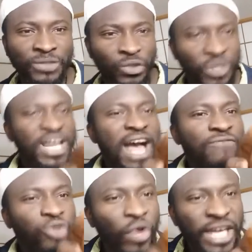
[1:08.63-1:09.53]
You even
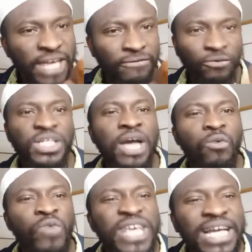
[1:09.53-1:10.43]
have do'if,
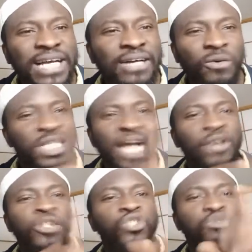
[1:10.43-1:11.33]
which are weak,
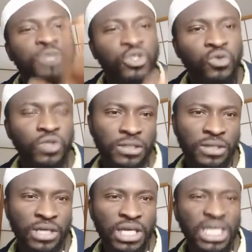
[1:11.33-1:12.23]
which are not to be
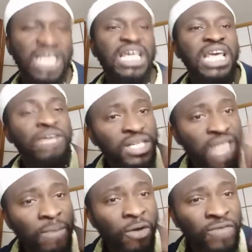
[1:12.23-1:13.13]
used.
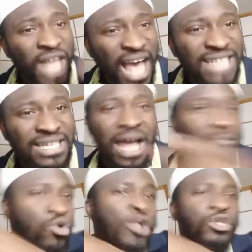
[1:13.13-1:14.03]
Even some of the
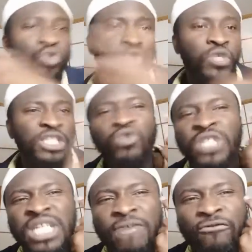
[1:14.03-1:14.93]
Hassan, I'm going to quote it.
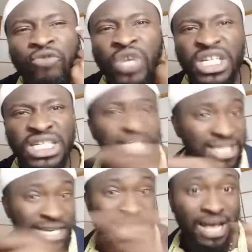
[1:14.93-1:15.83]
You see the
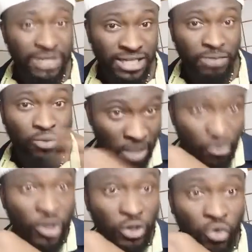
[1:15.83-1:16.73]
foolishness in their hadith
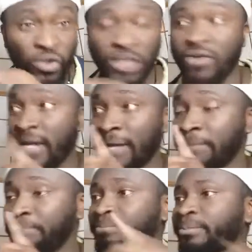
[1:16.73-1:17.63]
books. I'm going to quote it right now.